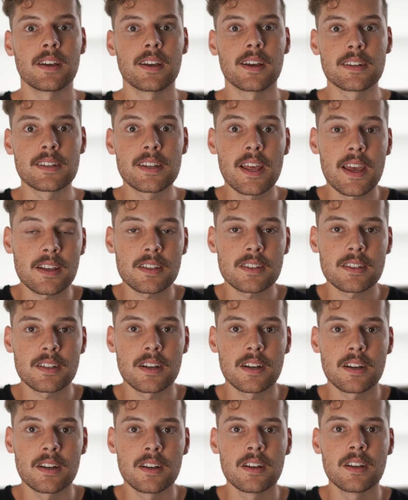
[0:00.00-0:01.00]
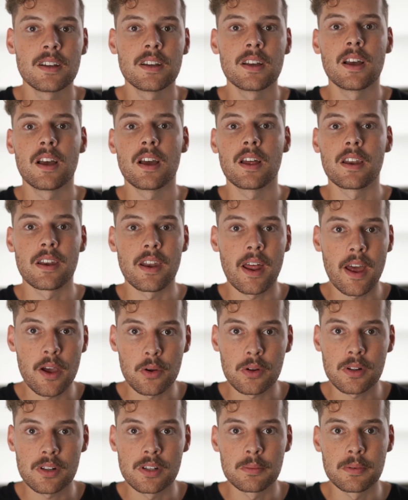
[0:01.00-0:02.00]
a texter,
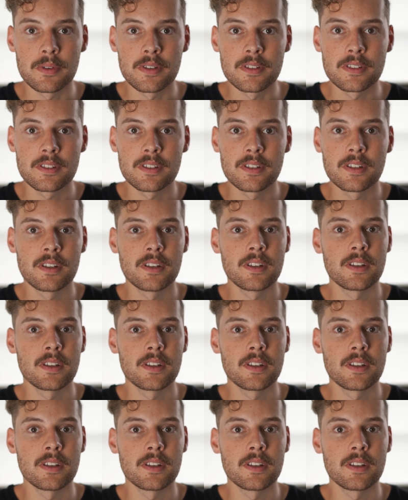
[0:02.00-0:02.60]
nail clippers,